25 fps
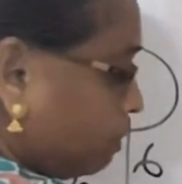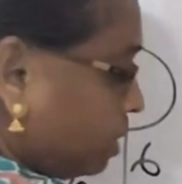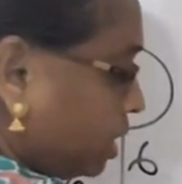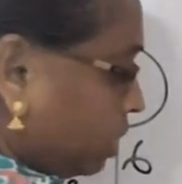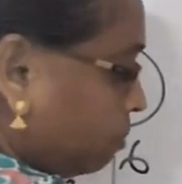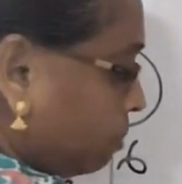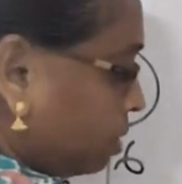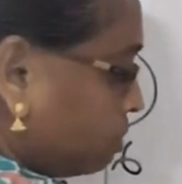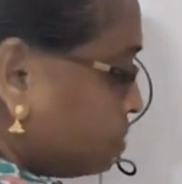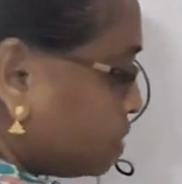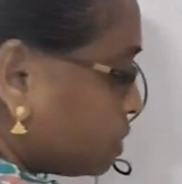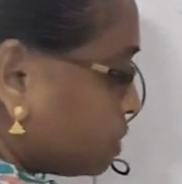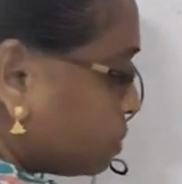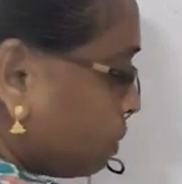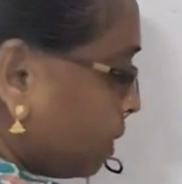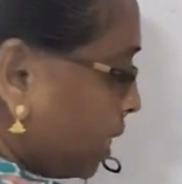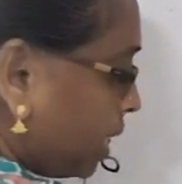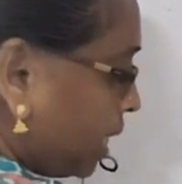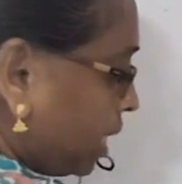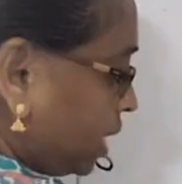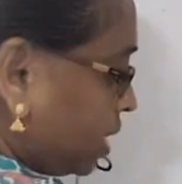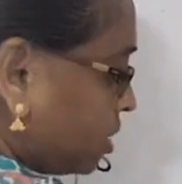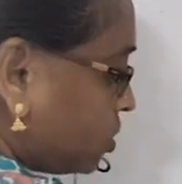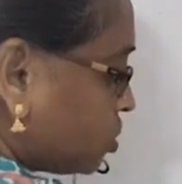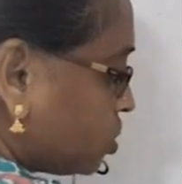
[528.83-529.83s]
minimum
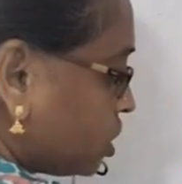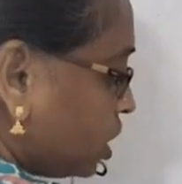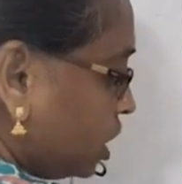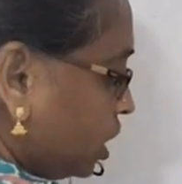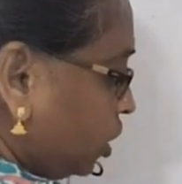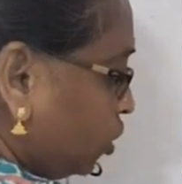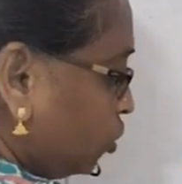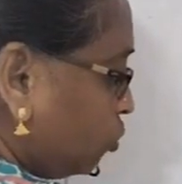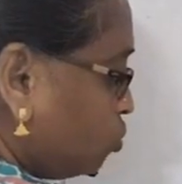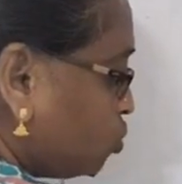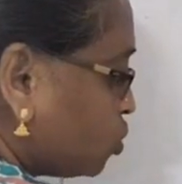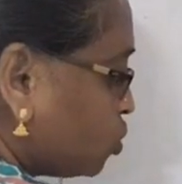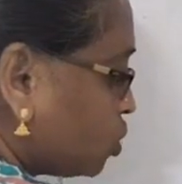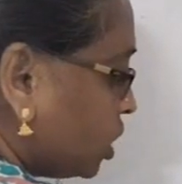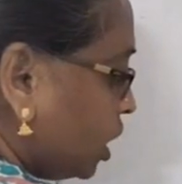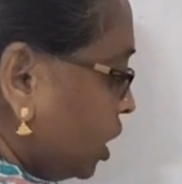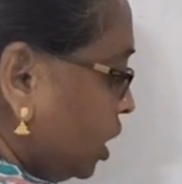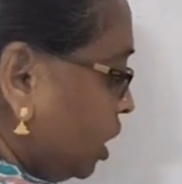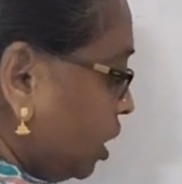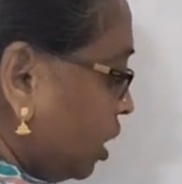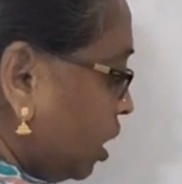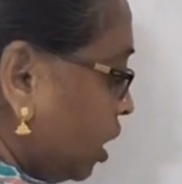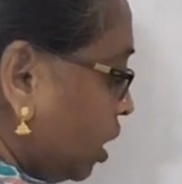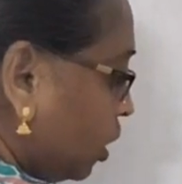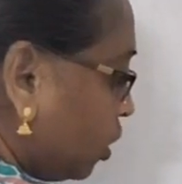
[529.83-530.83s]
spanning tree
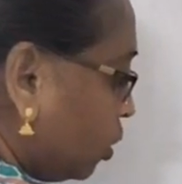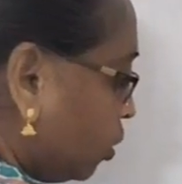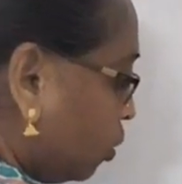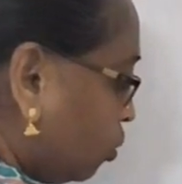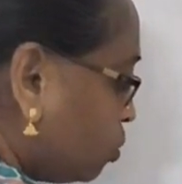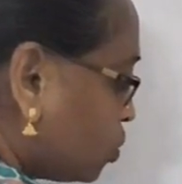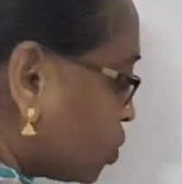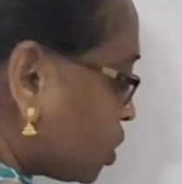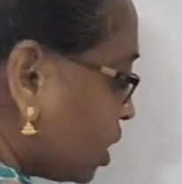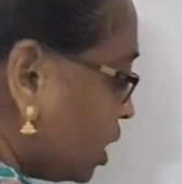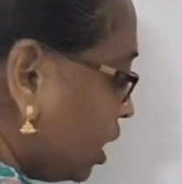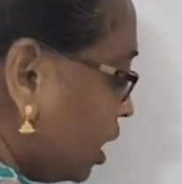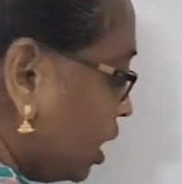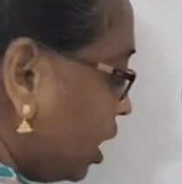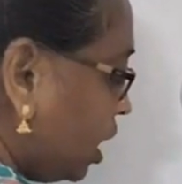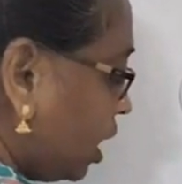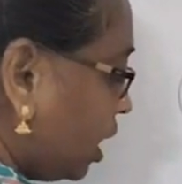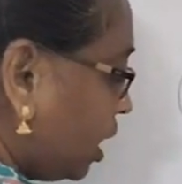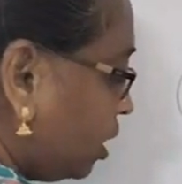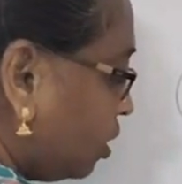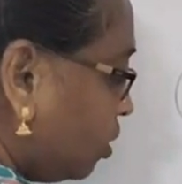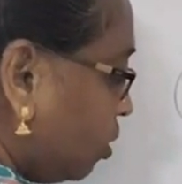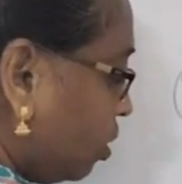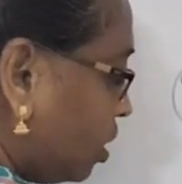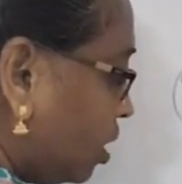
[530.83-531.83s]
using Kruskal
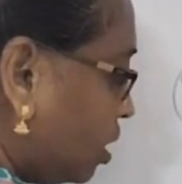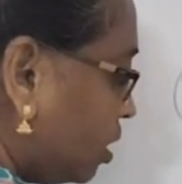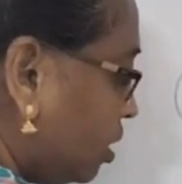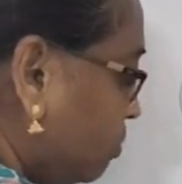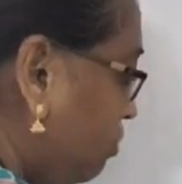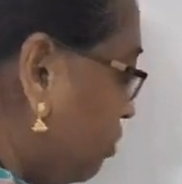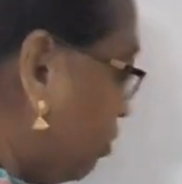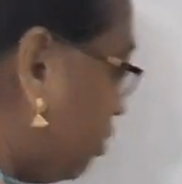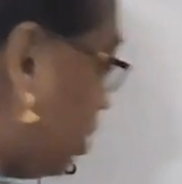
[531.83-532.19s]
algorithm